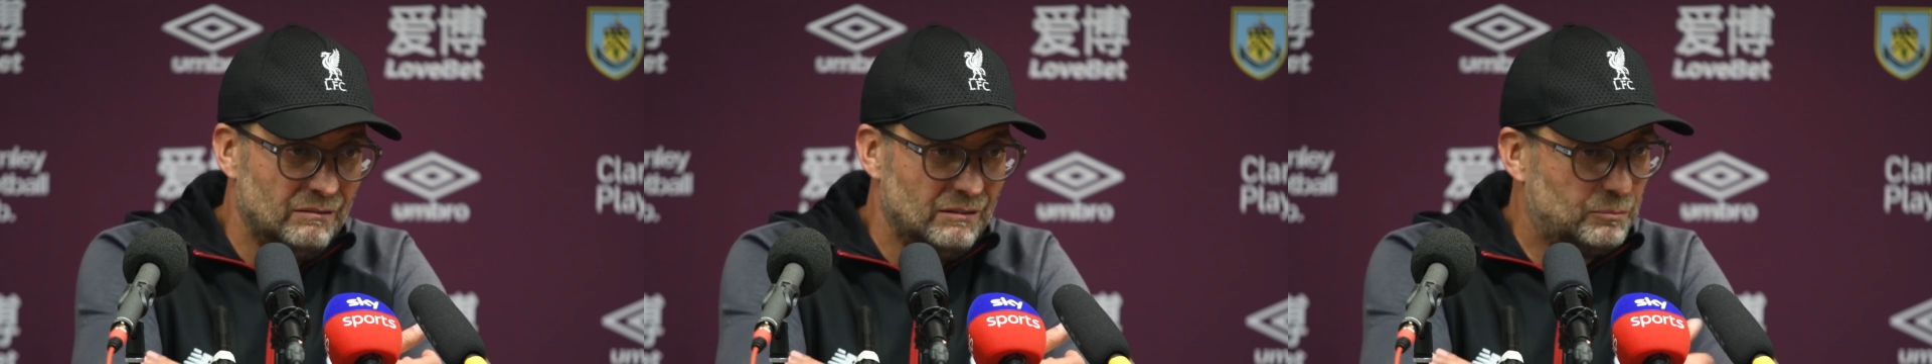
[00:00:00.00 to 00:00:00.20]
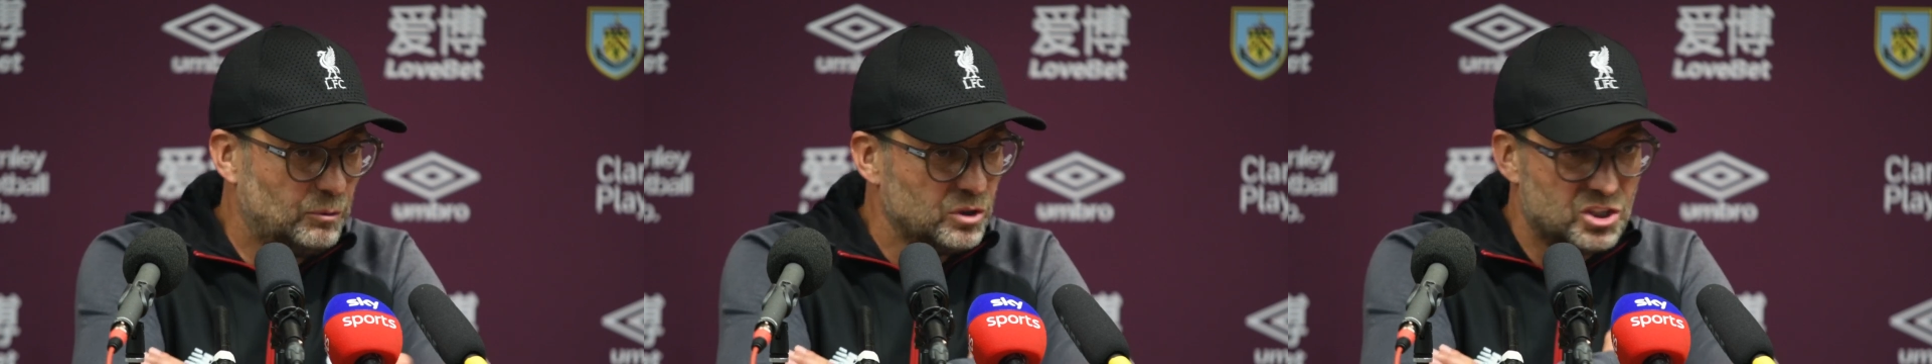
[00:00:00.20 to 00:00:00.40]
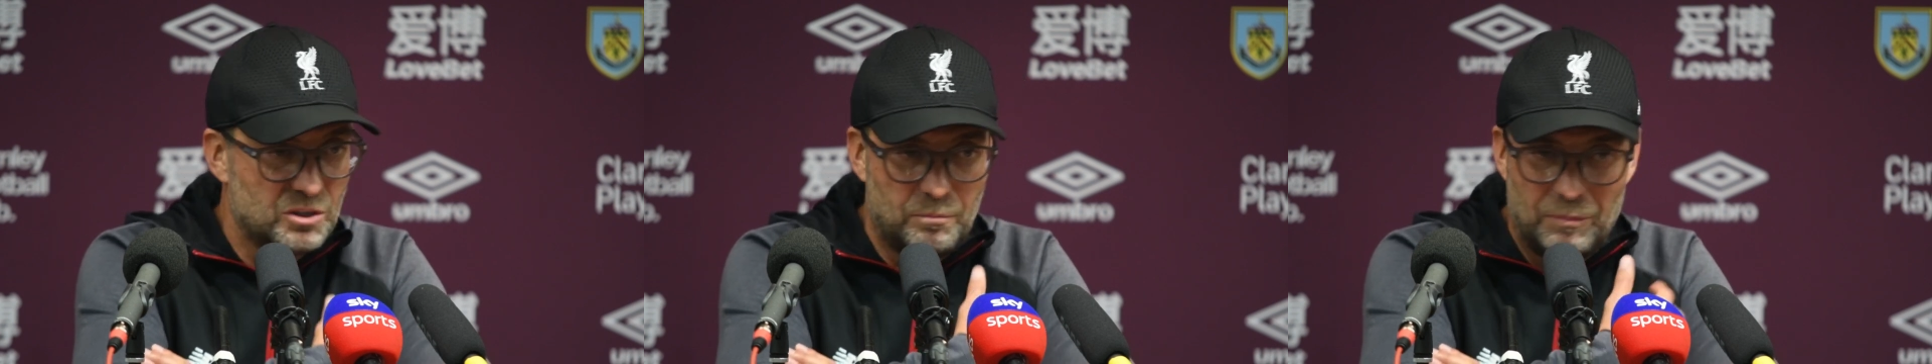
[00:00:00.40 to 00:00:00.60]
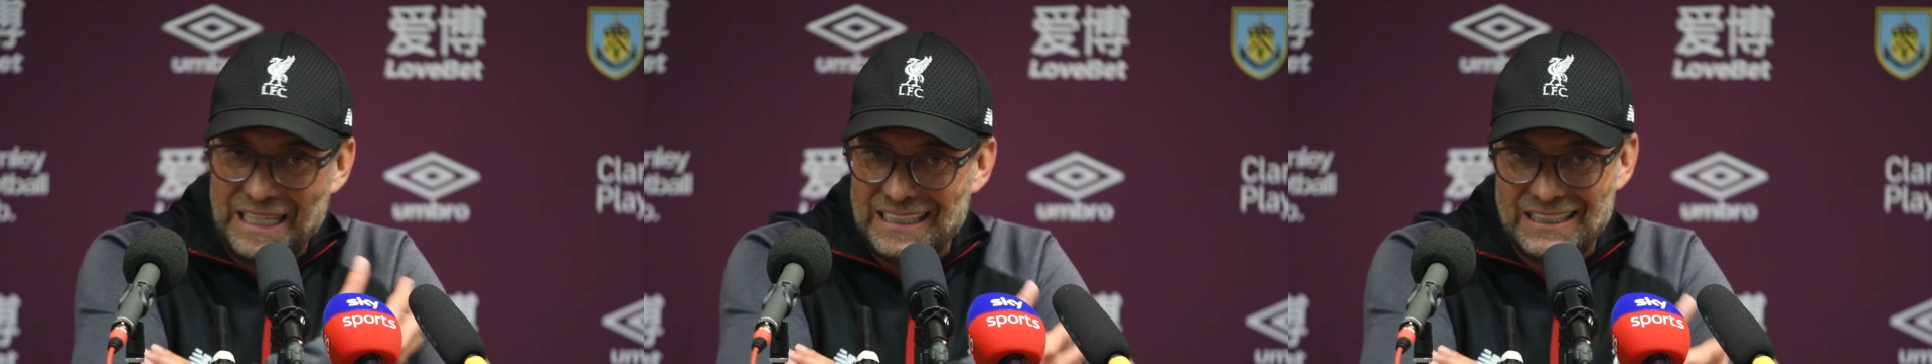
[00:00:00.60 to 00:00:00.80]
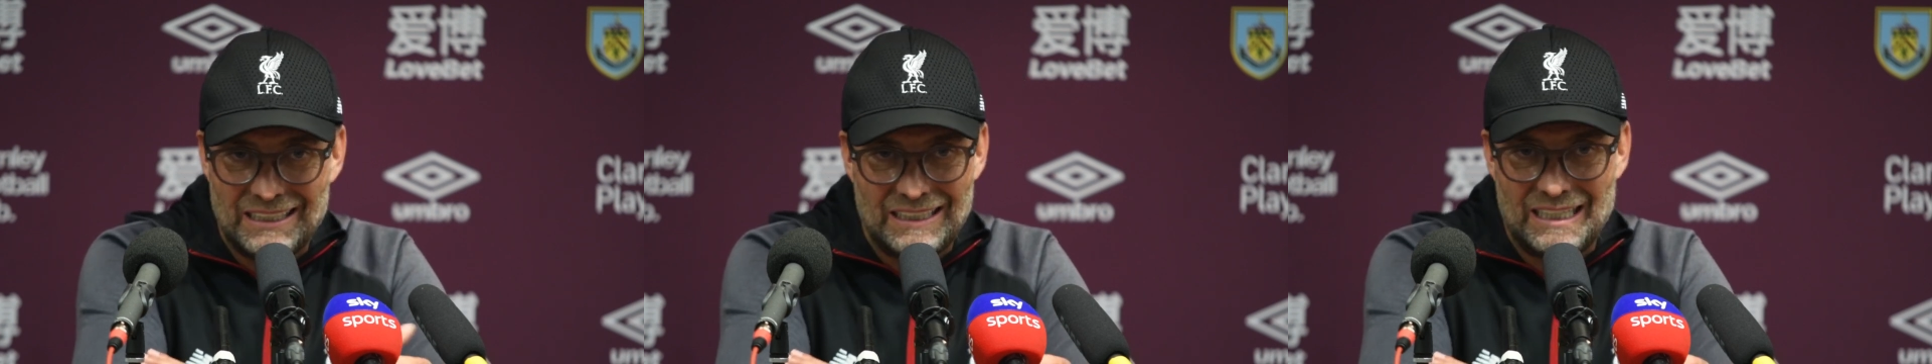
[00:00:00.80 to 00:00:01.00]
We put
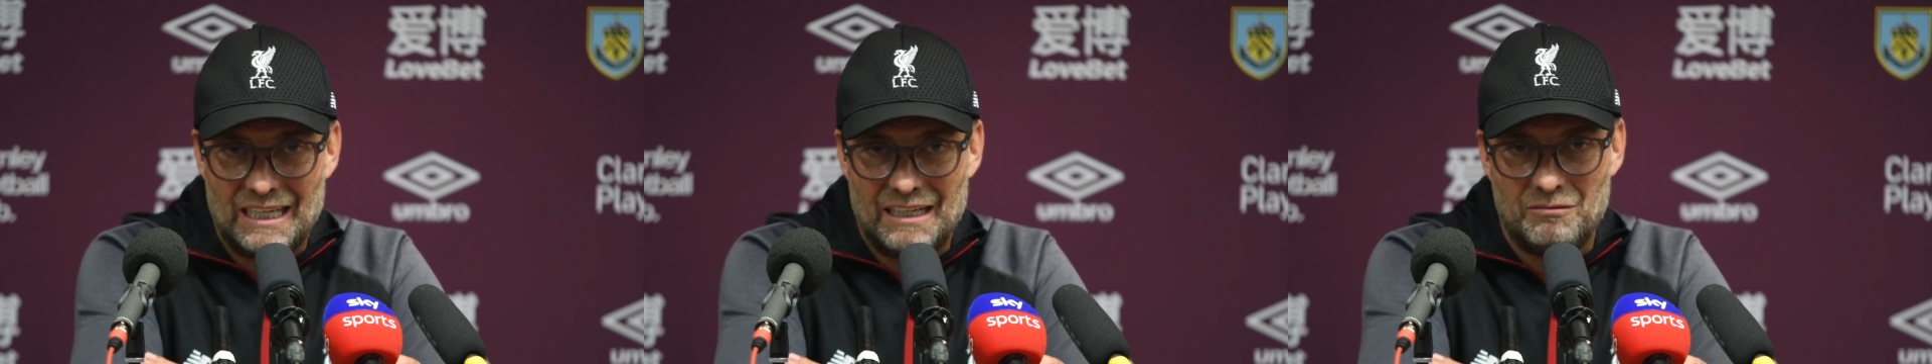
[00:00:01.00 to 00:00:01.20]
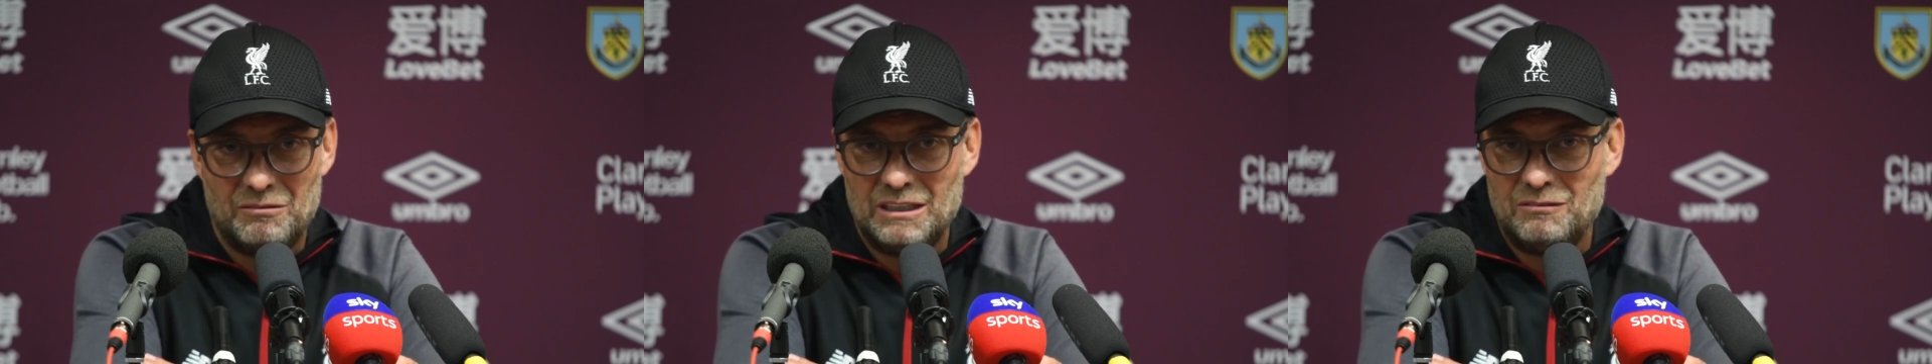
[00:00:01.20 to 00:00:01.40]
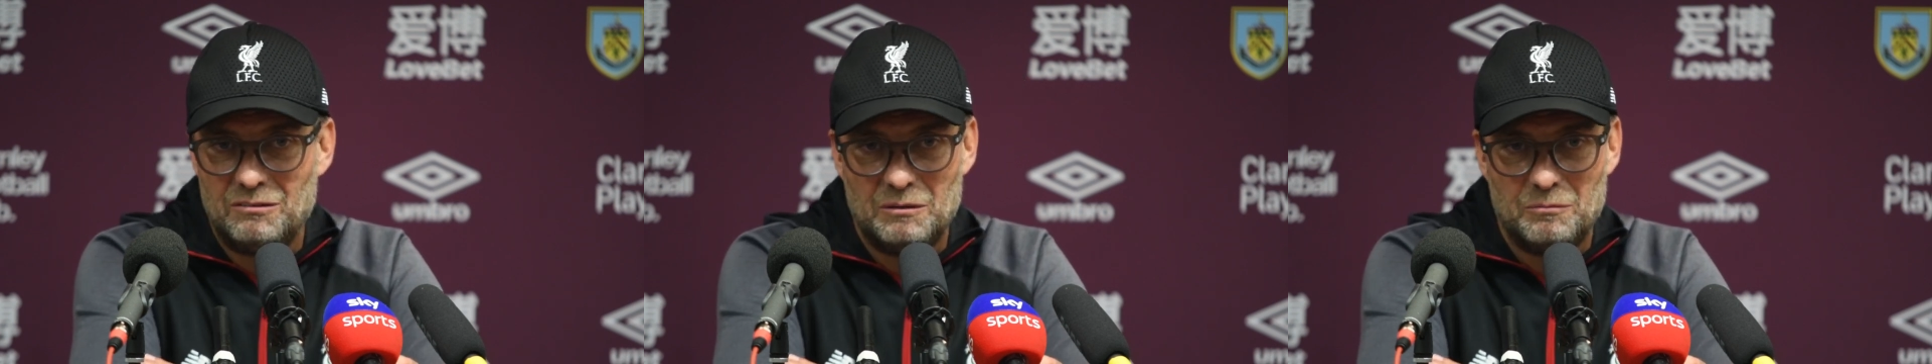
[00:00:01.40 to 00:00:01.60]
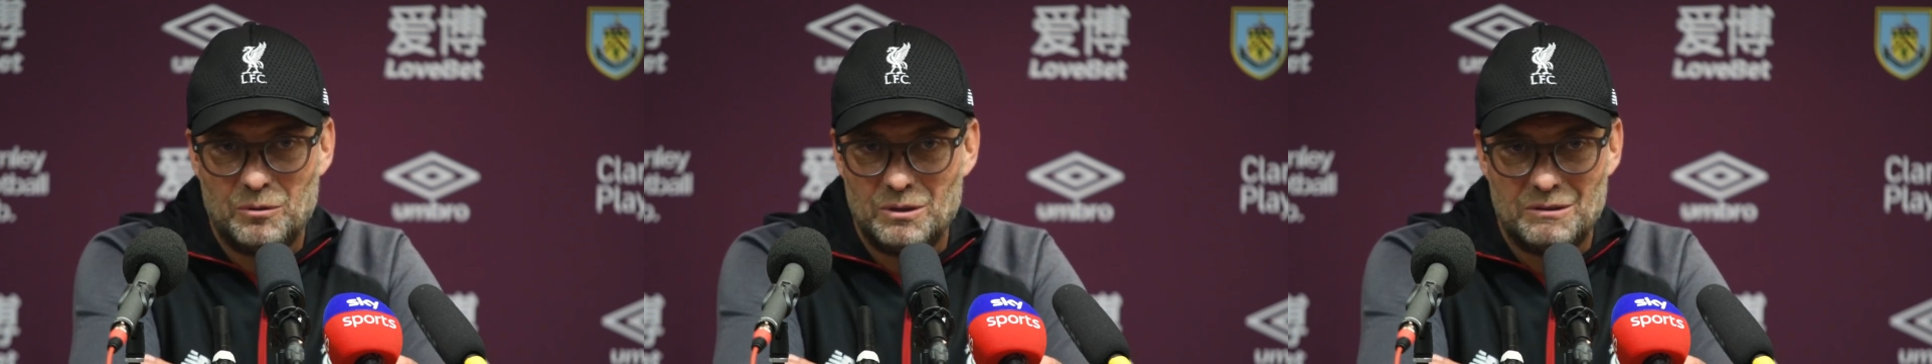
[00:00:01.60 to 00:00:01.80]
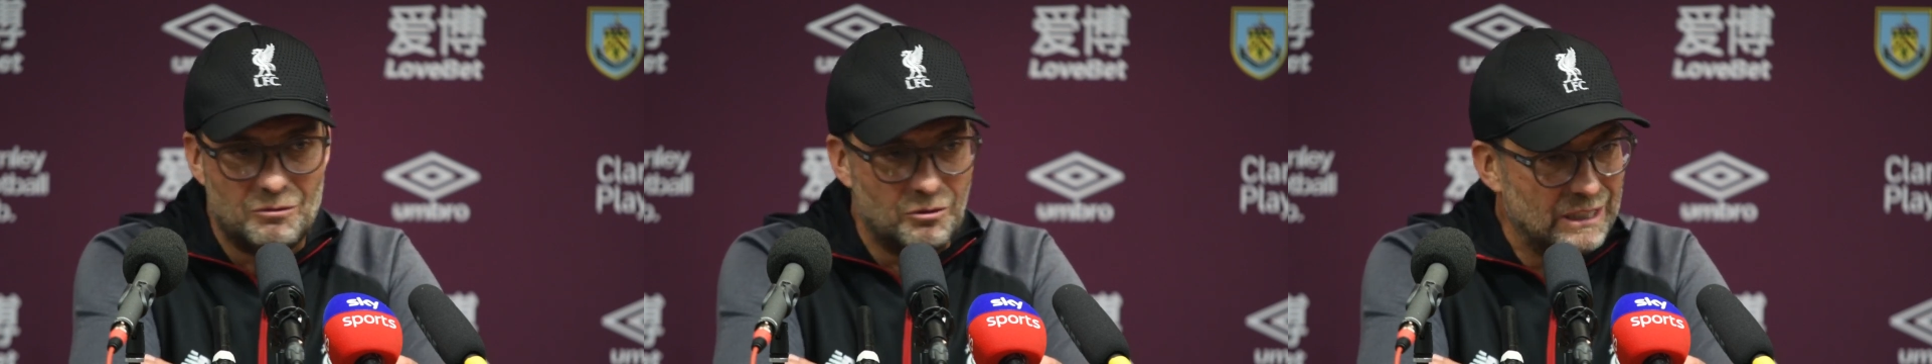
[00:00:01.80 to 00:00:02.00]
speed in the game. We
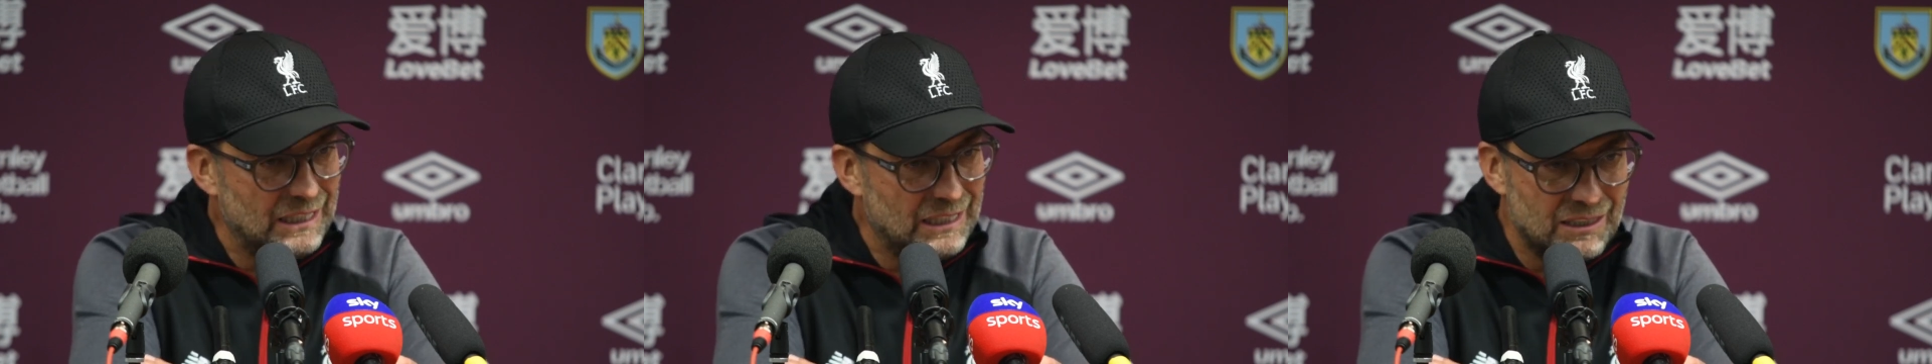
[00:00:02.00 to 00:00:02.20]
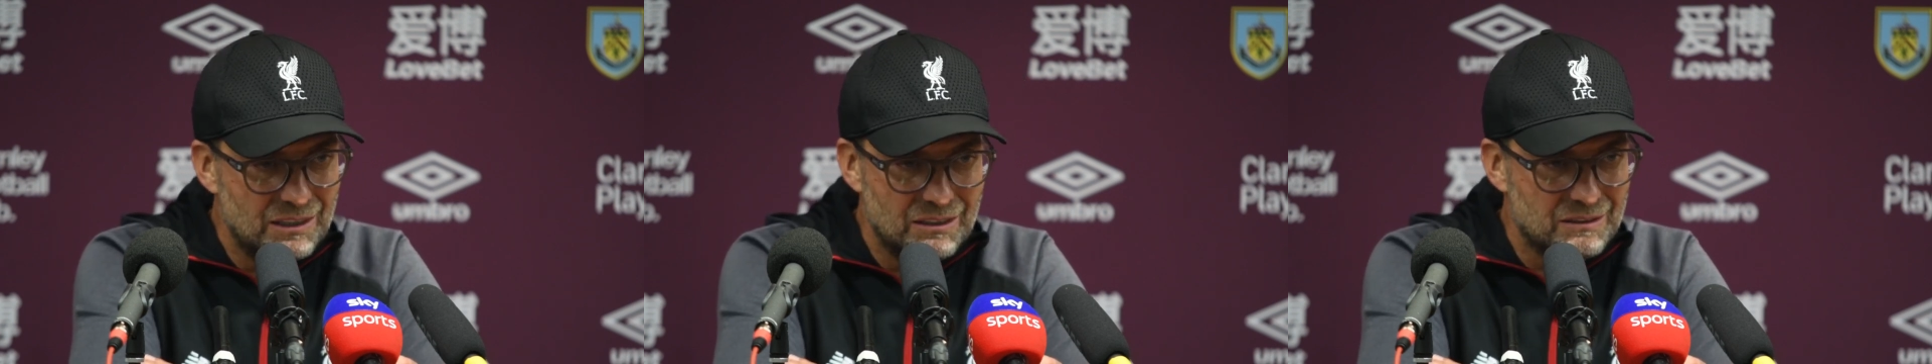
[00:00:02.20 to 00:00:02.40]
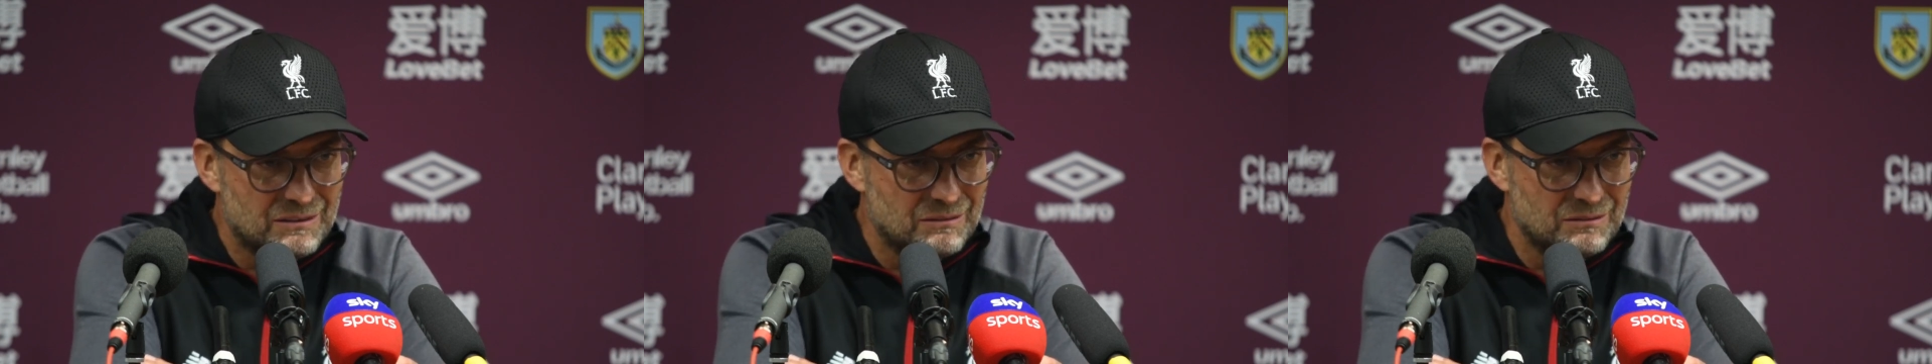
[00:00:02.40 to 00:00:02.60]
put really,